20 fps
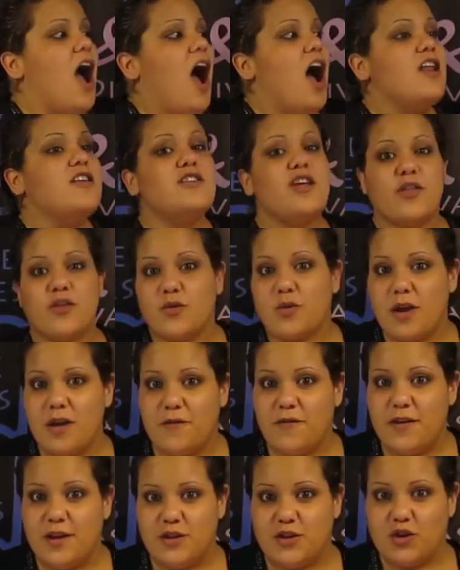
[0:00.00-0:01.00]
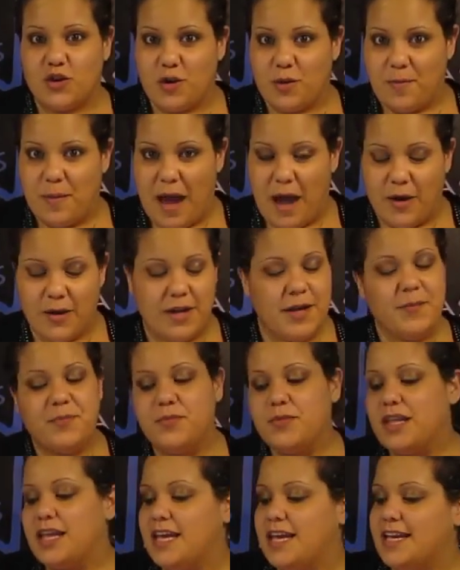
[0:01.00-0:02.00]
Another great feature about it
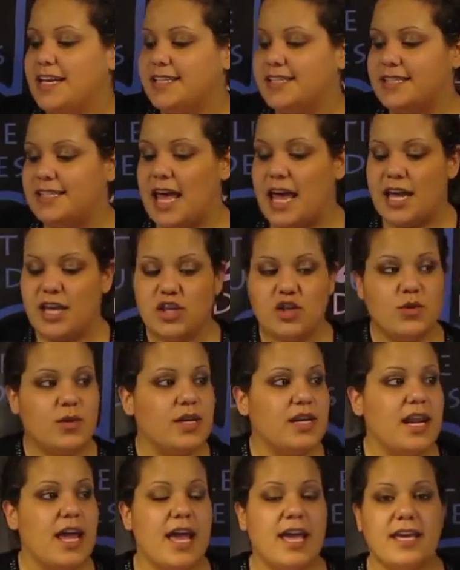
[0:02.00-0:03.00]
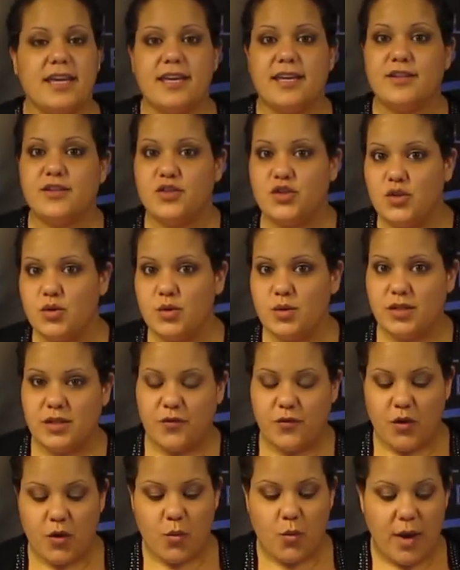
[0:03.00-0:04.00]
is that you can hang it two
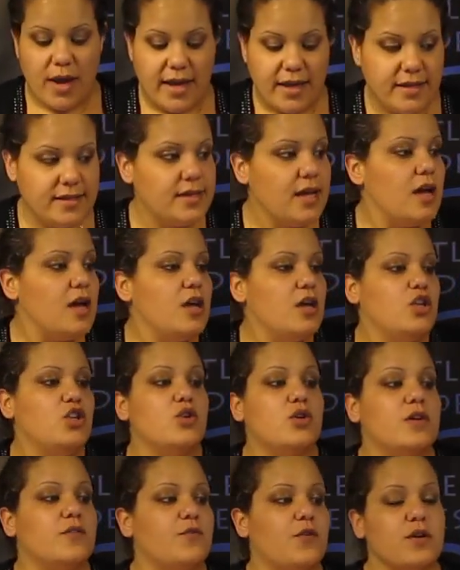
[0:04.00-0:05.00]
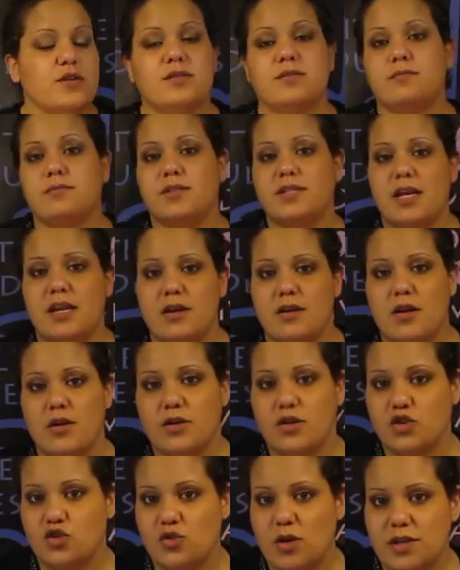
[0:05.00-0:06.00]
different ways. You can first set it on
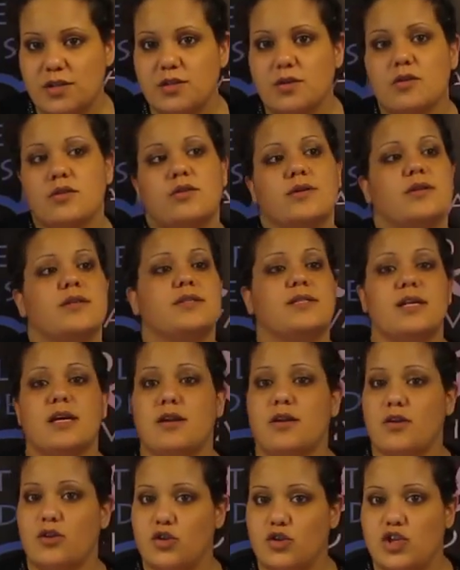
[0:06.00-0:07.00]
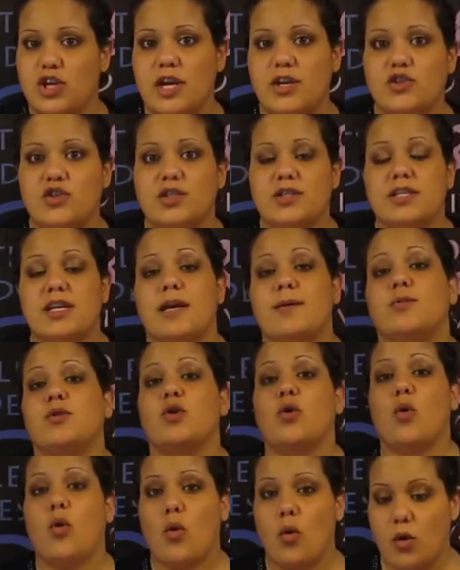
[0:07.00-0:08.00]
your dresser, you can set it on your changing
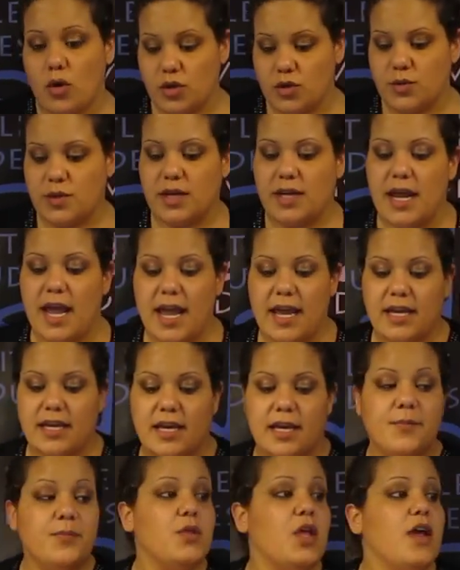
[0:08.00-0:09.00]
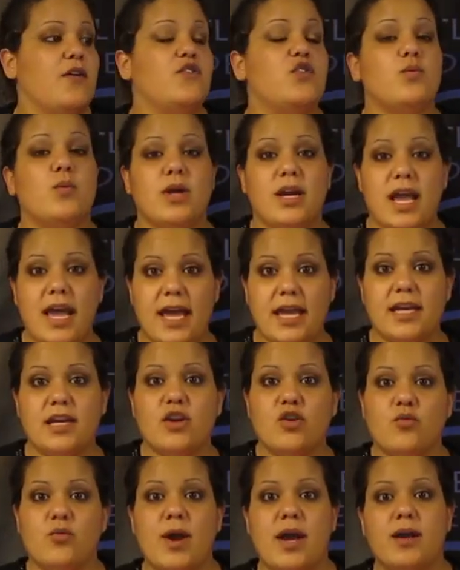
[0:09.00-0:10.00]
table, or you can hang it. If you want to hang it
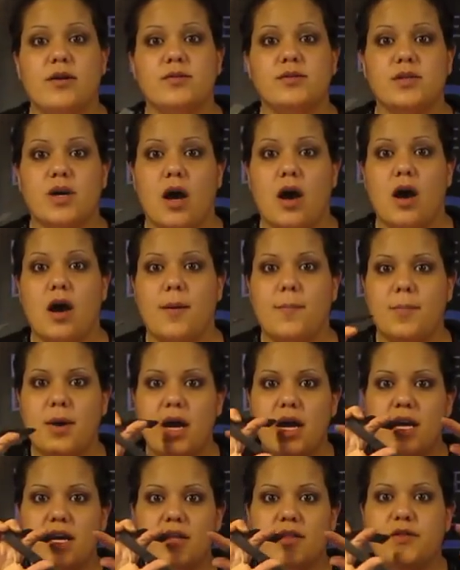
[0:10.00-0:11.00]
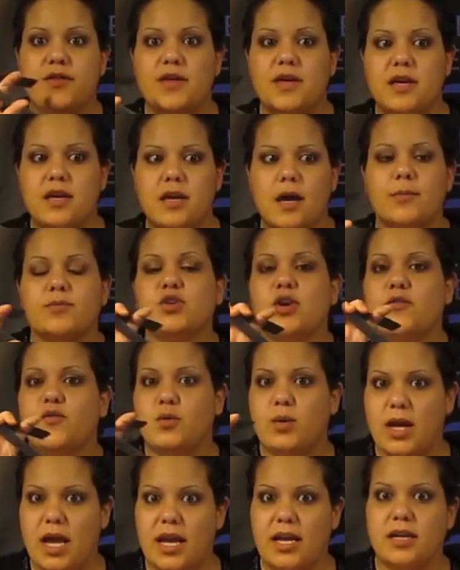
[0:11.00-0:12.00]
around um, the, I'm sorry, if you
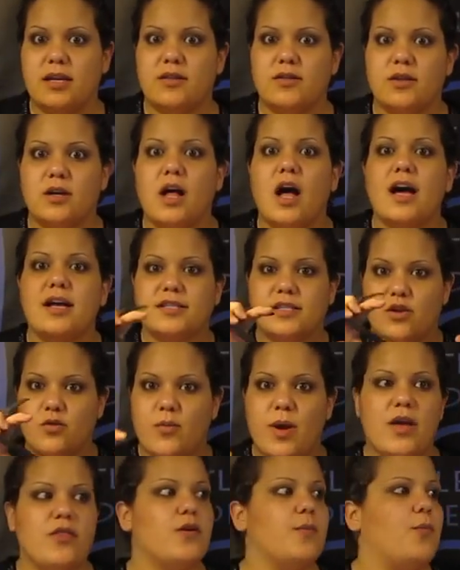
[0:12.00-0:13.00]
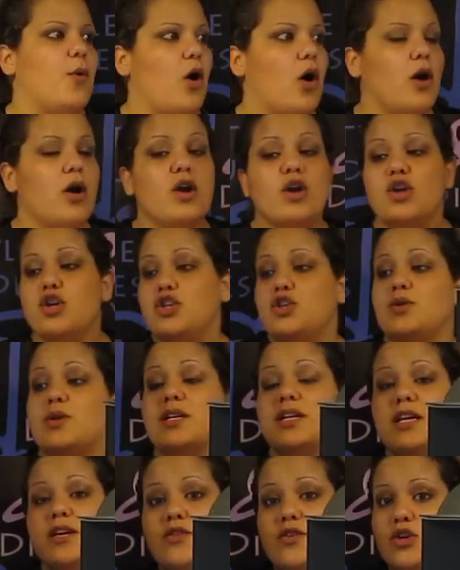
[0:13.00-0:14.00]
want to hang it in the closet around the bar, you
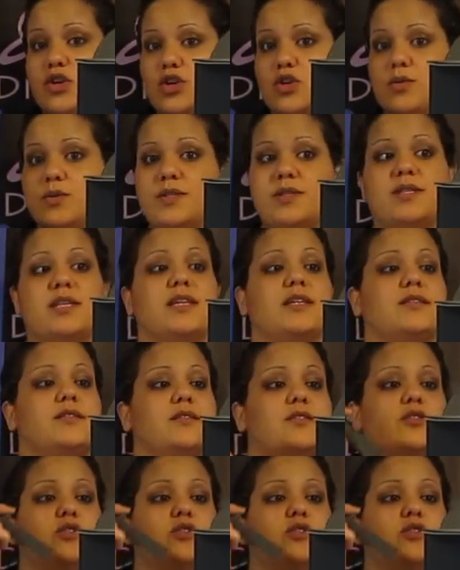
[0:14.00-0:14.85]
can either use these